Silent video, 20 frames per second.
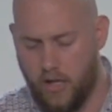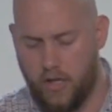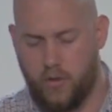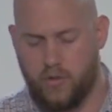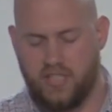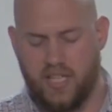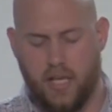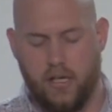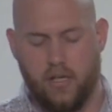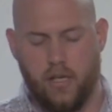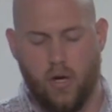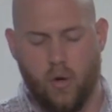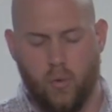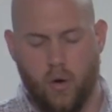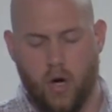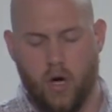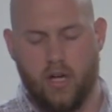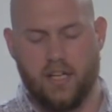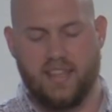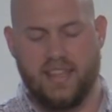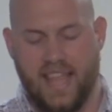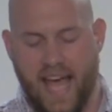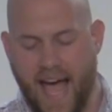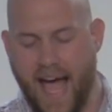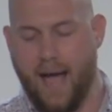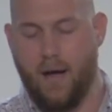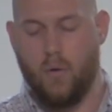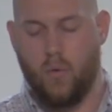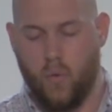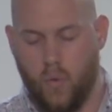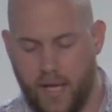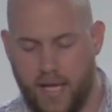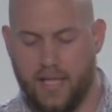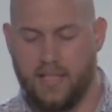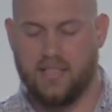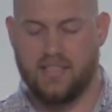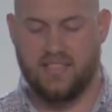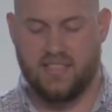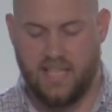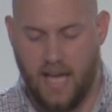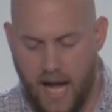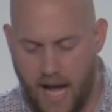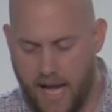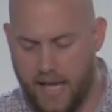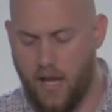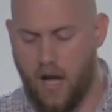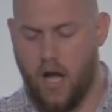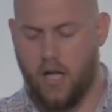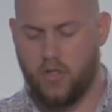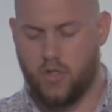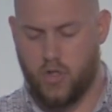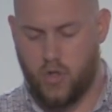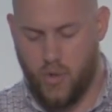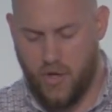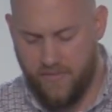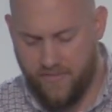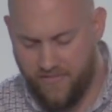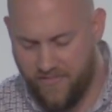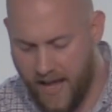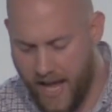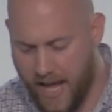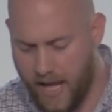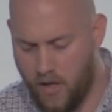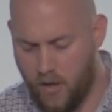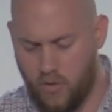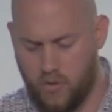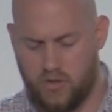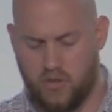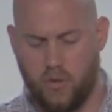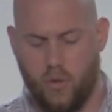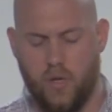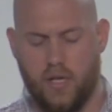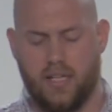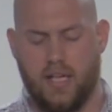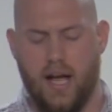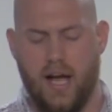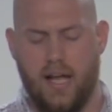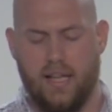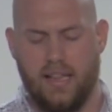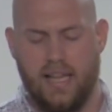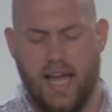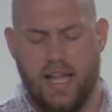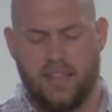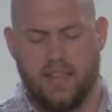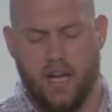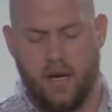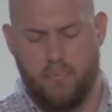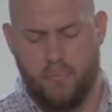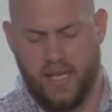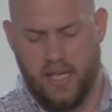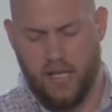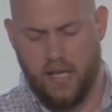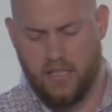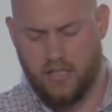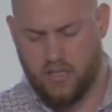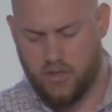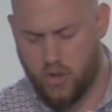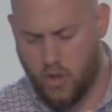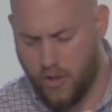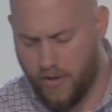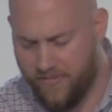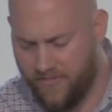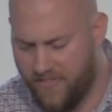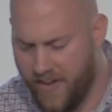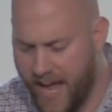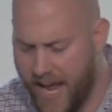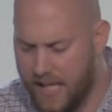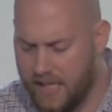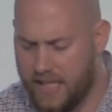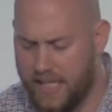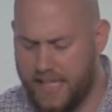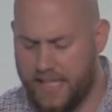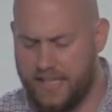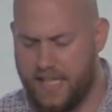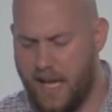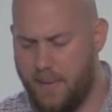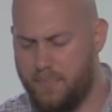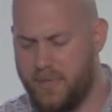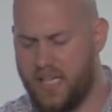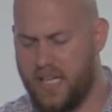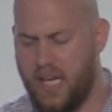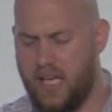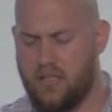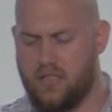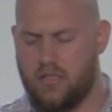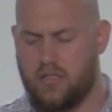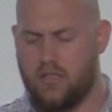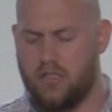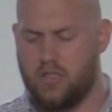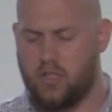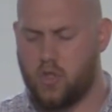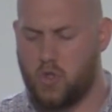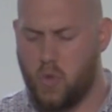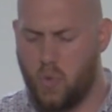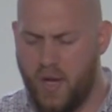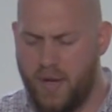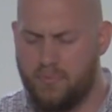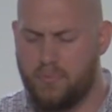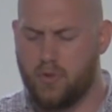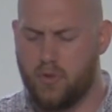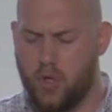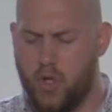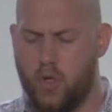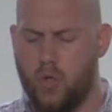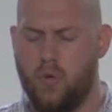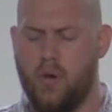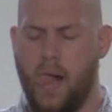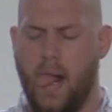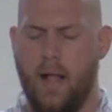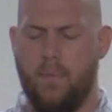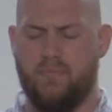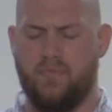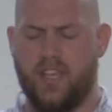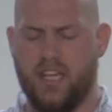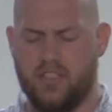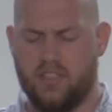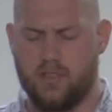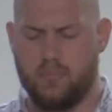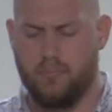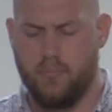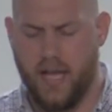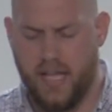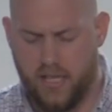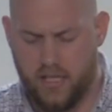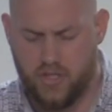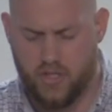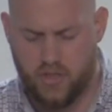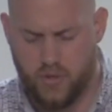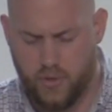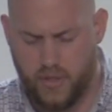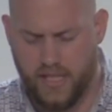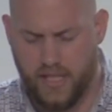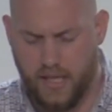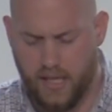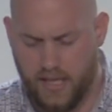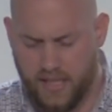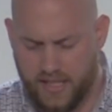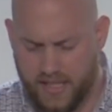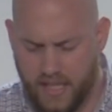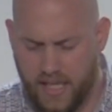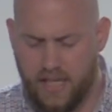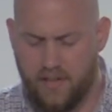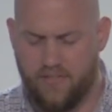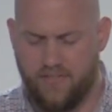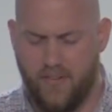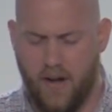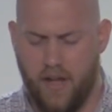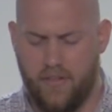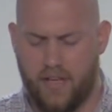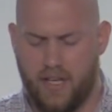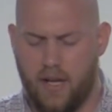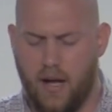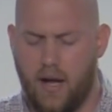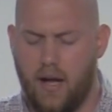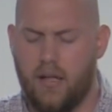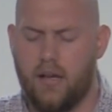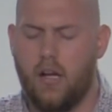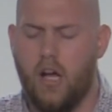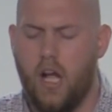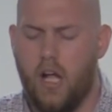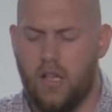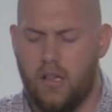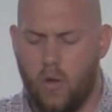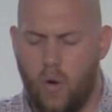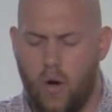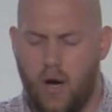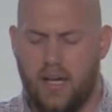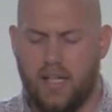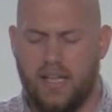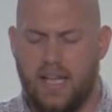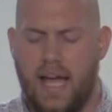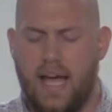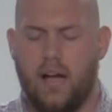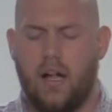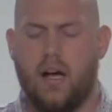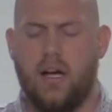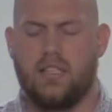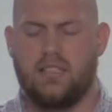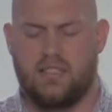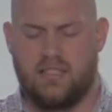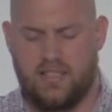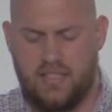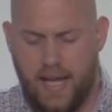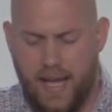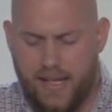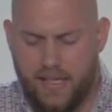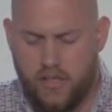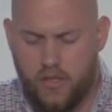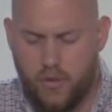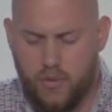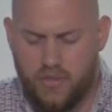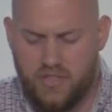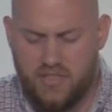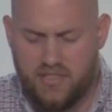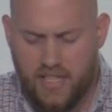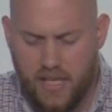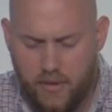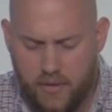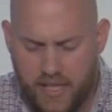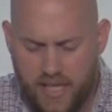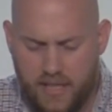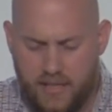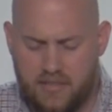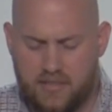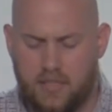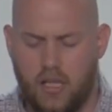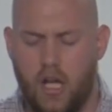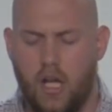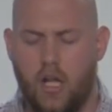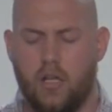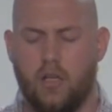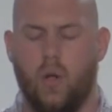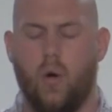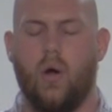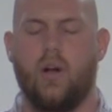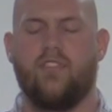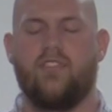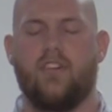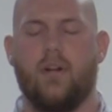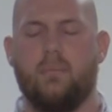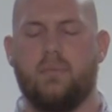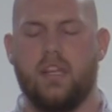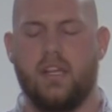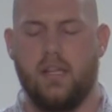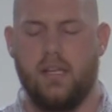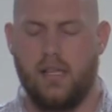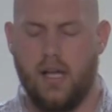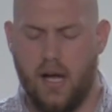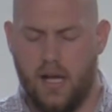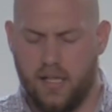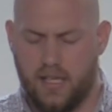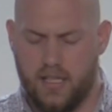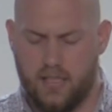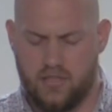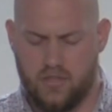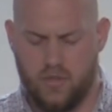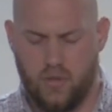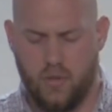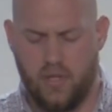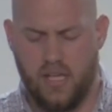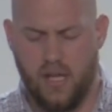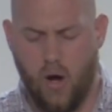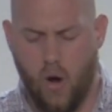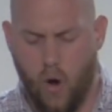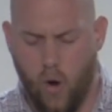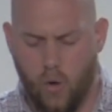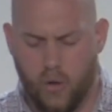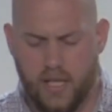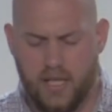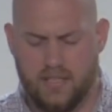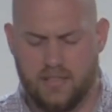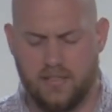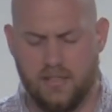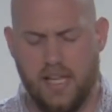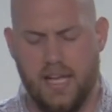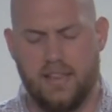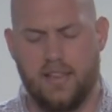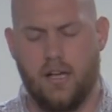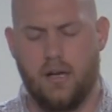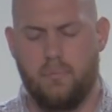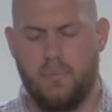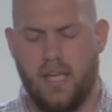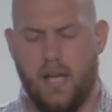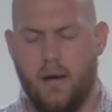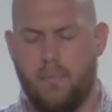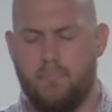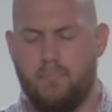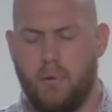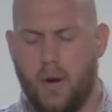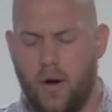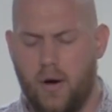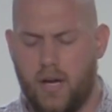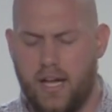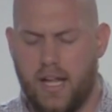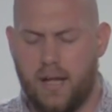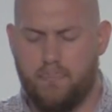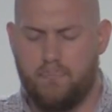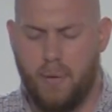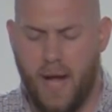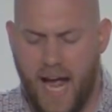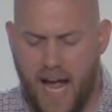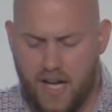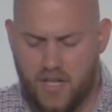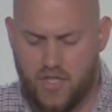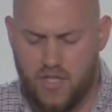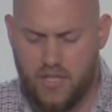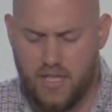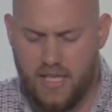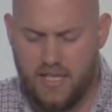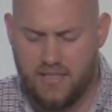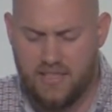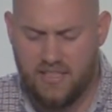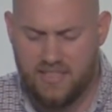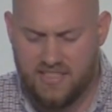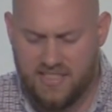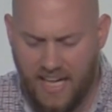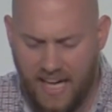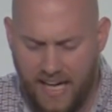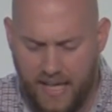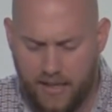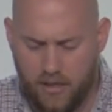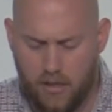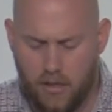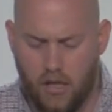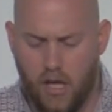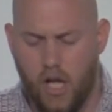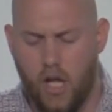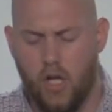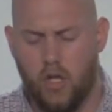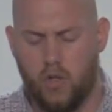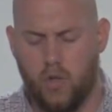You said in your word that when Zion travails, Lord God, let there be a travailing that begins to sweep through this ministry again, Father God. Lord, let us take you serious. Lord, from the youngest to the oldest, let there be a burning passion and desire.